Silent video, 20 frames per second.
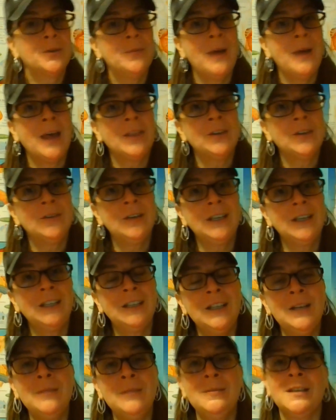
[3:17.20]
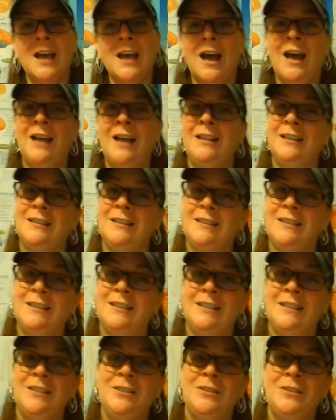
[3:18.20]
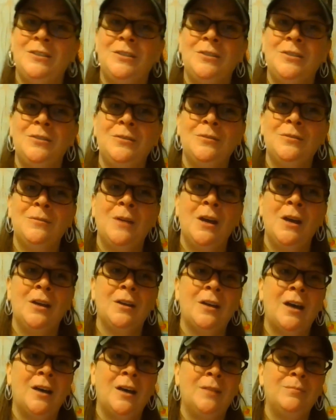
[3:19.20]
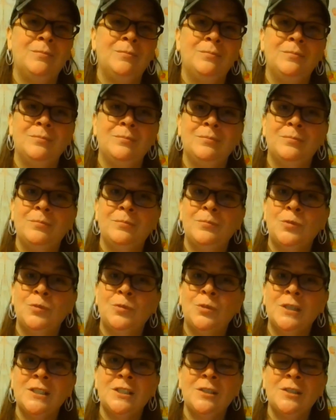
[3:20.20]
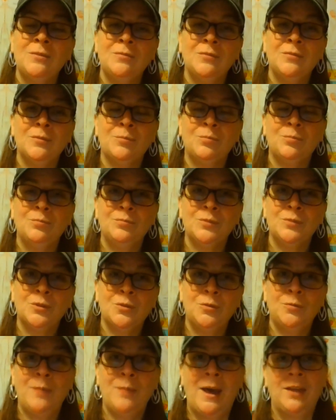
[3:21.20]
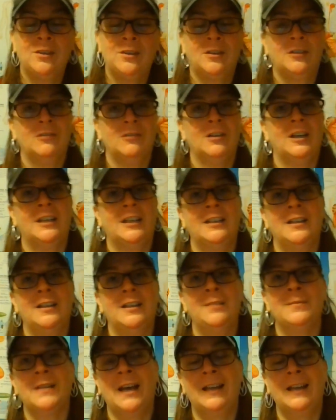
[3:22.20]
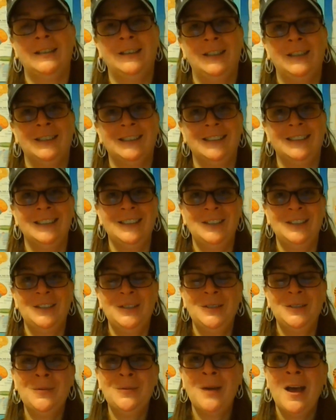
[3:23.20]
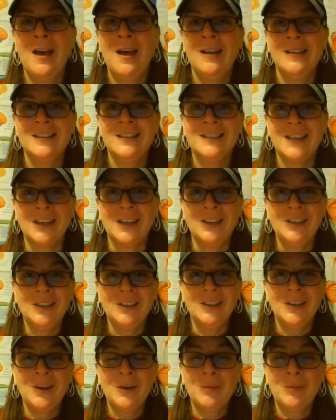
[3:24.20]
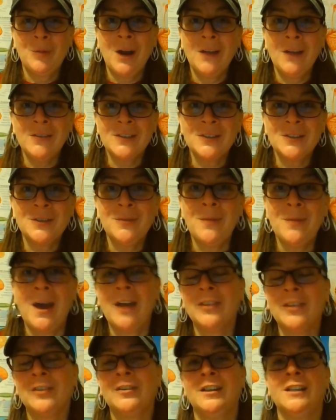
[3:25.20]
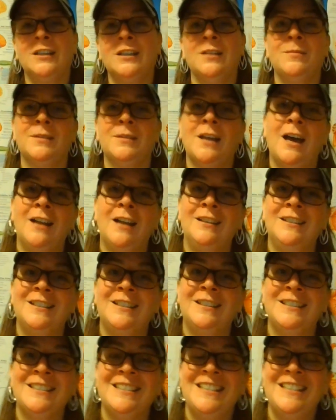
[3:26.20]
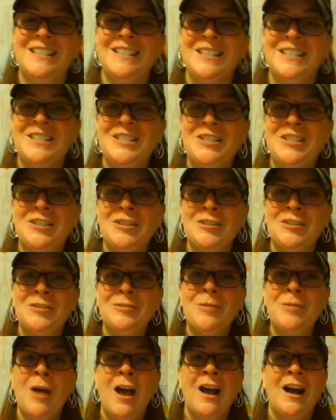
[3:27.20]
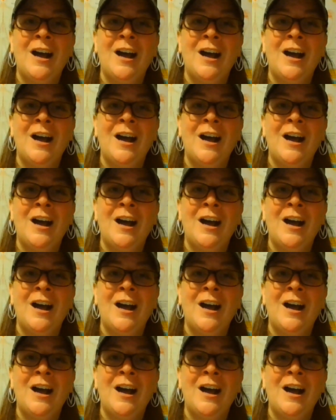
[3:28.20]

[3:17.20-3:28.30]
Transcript: math curriculums. I looked into Christian school math curriculums. I looked into secular private school math curriculums. I looked into